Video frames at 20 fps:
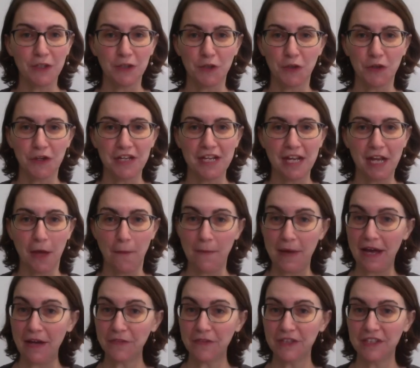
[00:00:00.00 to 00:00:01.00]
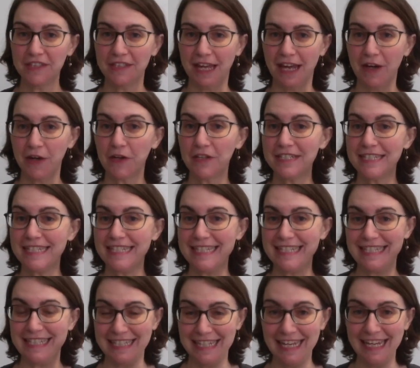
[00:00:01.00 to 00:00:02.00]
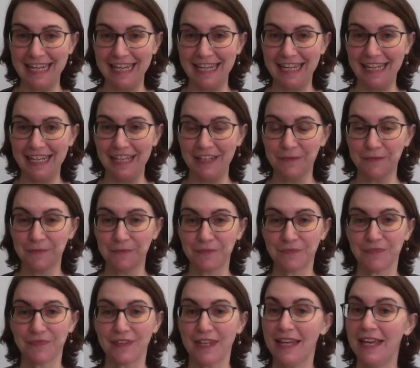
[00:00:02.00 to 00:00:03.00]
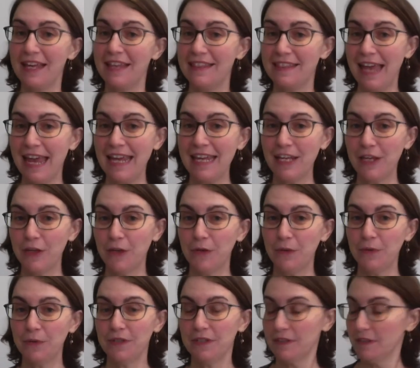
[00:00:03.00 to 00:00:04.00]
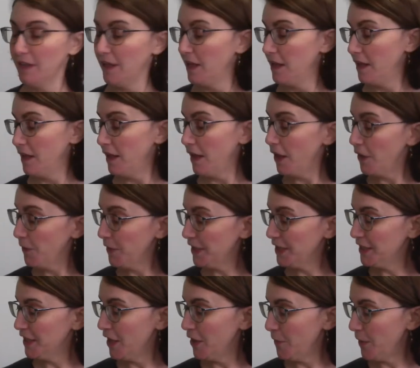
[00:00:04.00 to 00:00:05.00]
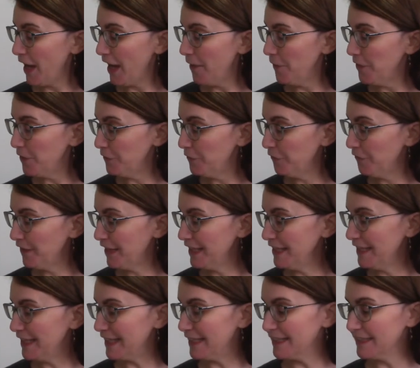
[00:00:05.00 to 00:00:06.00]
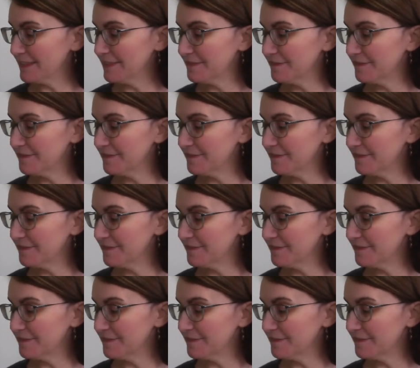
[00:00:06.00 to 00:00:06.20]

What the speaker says: learning about the letter D. Thank you. Oh, hello. How are you feeling?